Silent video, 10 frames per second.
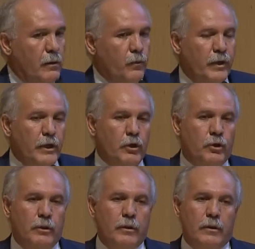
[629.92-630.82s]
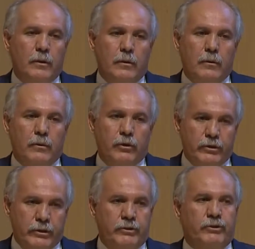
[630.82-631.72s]
We need to
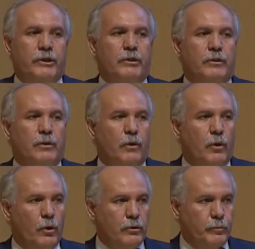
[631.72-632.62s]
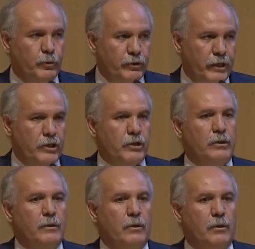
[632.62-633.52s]
concentrate on the
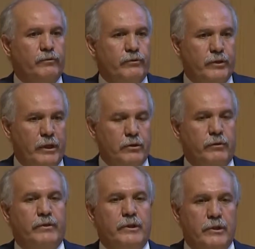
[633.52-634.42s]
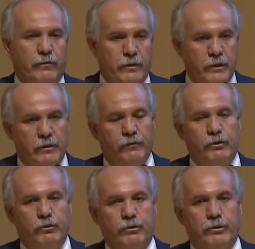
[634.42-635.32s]
protection of the rights of the
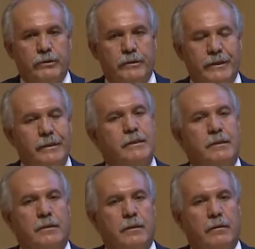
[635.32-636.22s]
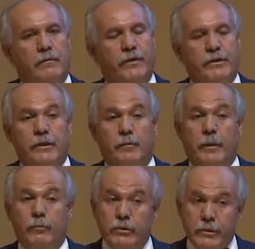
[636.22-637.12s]
individuals. This is whether it be
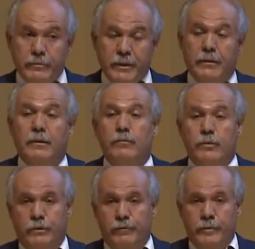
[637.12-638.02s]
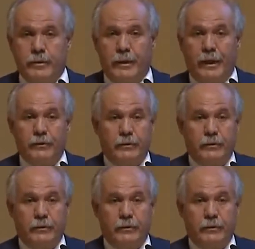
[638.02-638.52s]
Muslims and non-Muslims. I